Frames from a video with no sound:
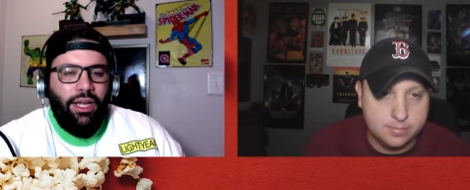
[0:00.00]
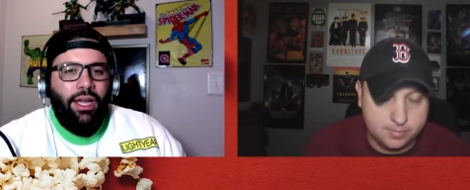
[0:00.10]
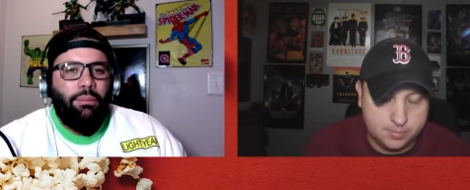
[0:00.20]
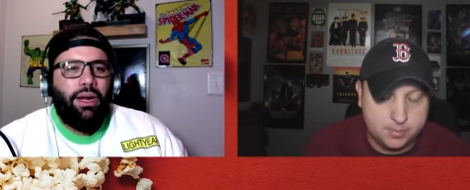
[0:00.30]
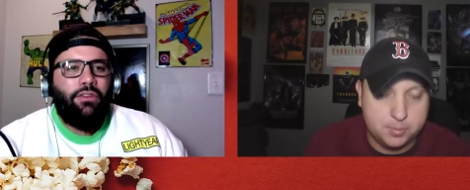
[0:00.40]

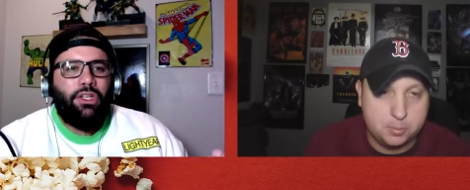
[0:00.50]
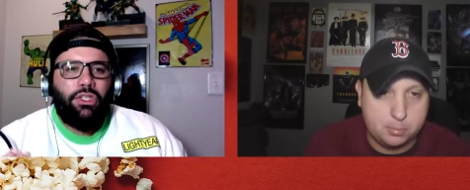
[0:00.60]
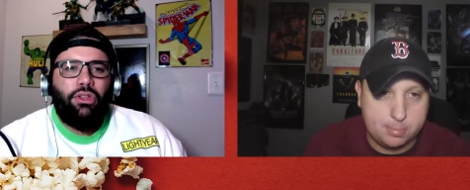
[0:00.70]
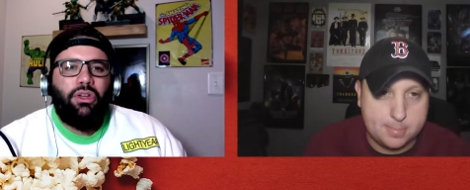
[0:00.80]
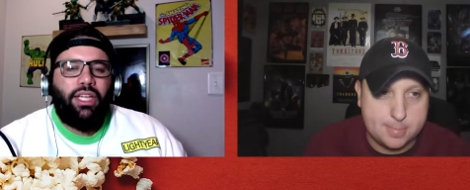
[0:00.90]
Speaker 1: Mm-hmm. But if you
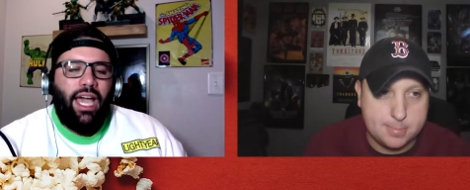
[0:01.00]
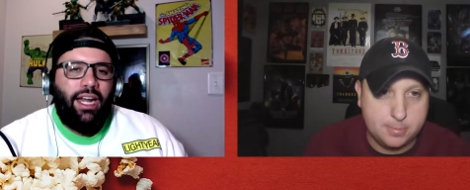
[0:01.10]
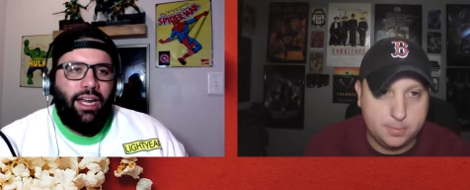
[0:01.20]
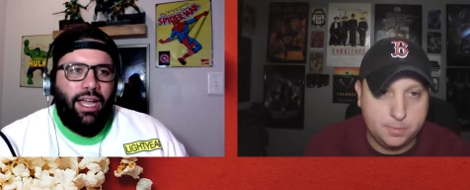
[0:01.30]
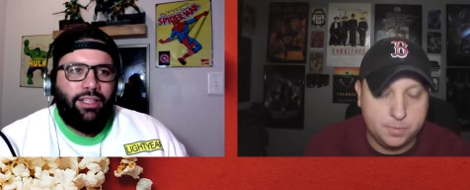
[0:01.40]
do look at
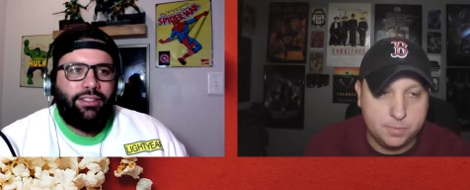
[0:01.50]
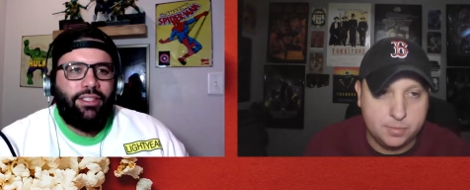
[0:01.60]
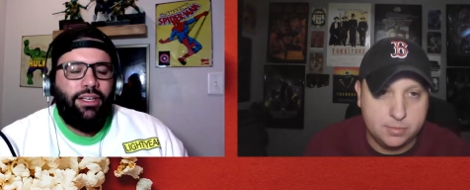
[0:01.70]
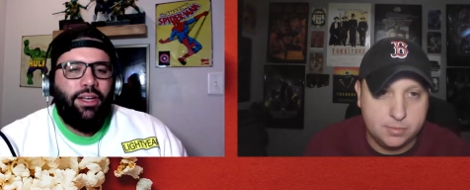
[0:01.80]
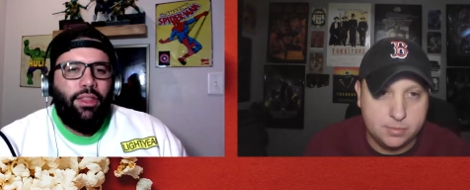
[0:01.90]
it as
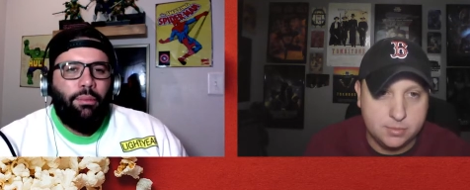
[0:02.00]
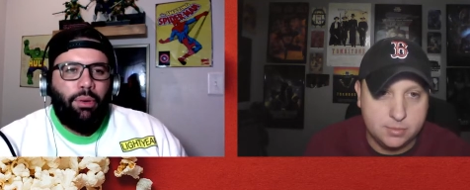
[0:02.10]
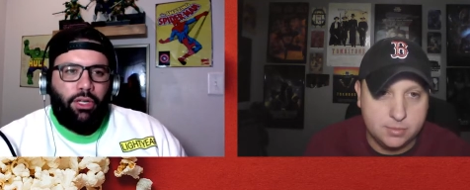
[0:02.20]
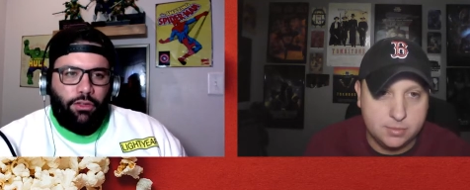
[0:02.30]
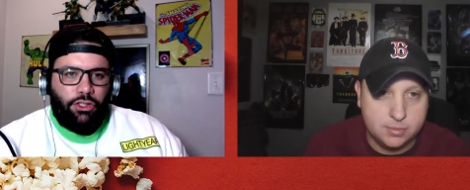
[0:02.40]
the
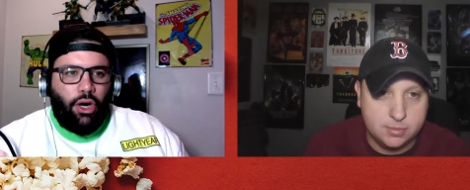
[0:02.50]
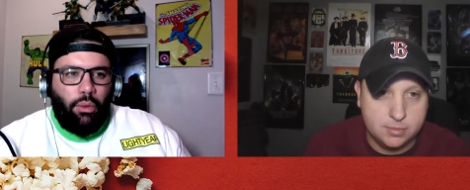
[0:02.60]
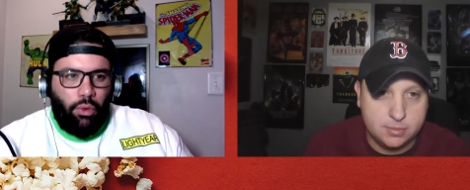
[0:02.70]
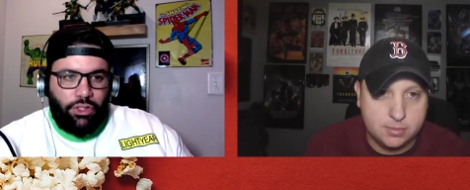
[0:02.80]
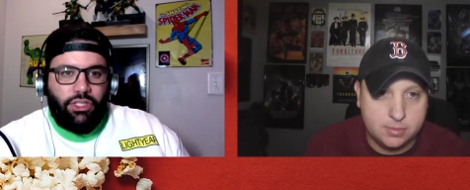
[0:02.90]
Book of Star
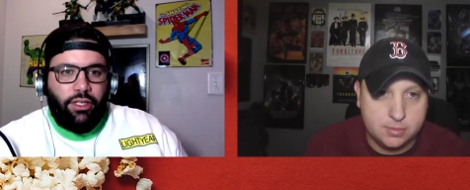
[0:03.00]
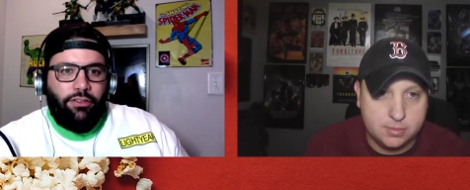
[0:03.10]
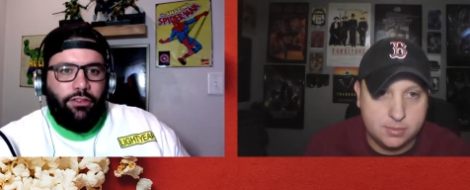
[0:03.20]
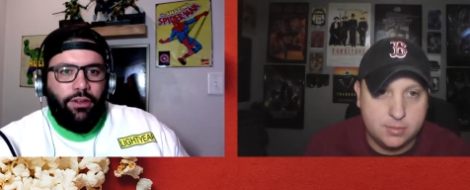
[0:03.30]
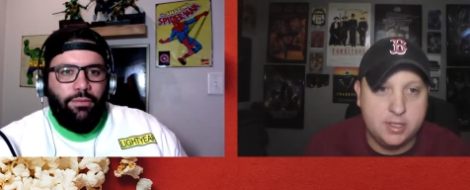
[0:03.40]
Wars
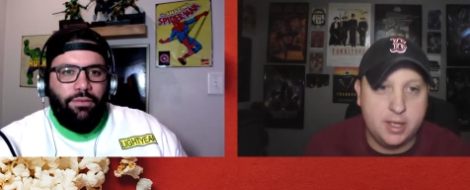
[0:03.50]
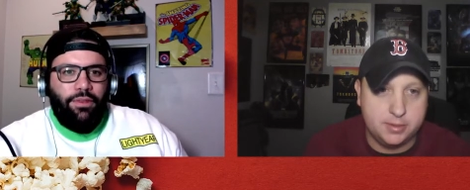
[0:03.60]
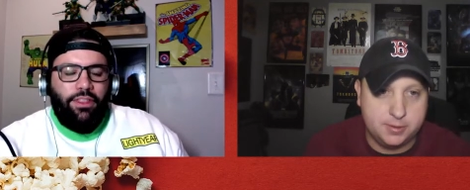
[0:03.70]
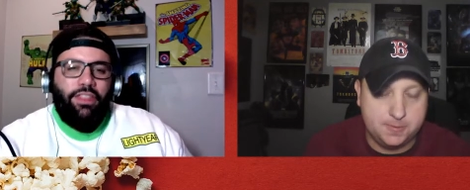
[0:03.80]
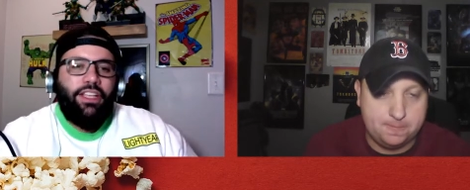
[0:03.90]
stuff,
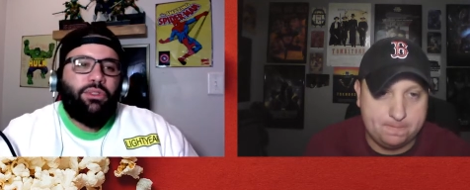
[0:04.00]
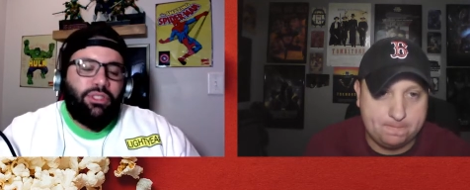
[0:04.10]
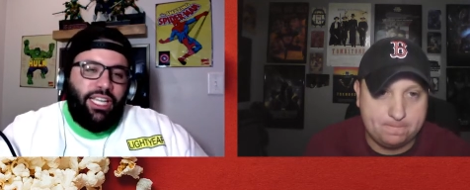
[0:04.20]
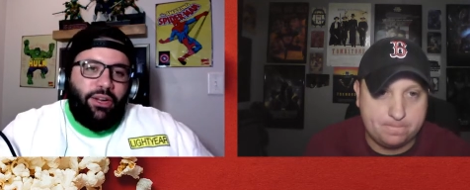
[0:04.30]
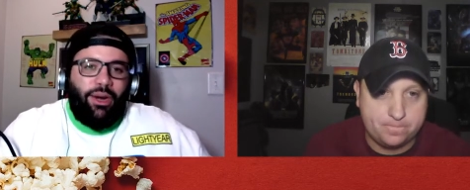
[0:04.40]
yes. then this
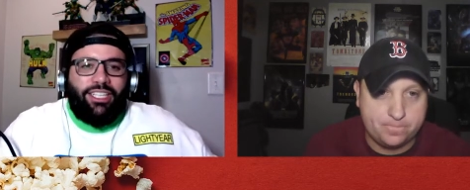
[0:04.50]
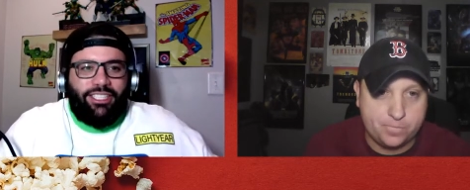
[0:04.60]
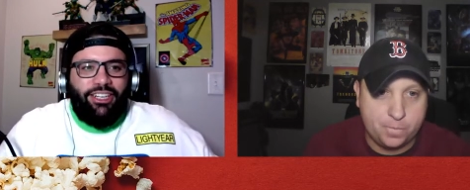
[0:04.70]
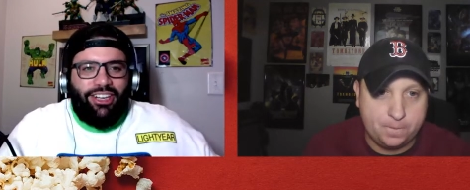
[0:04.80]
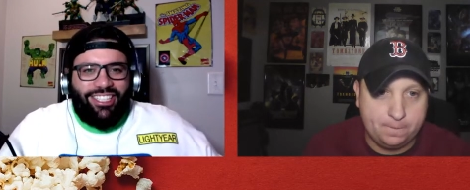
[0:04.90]
was a great
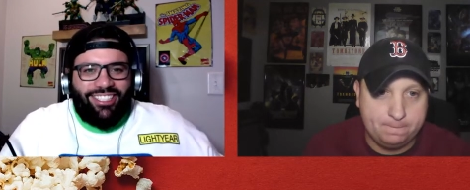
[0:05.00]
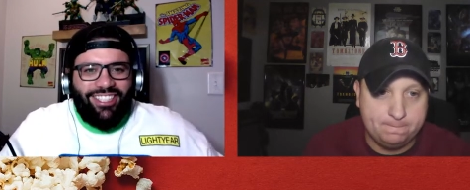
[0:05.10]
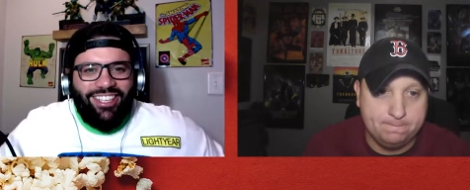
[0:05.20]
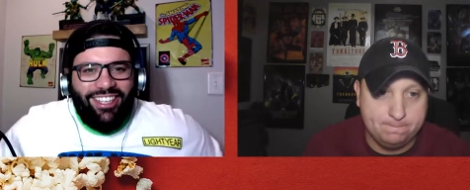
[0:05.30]
series.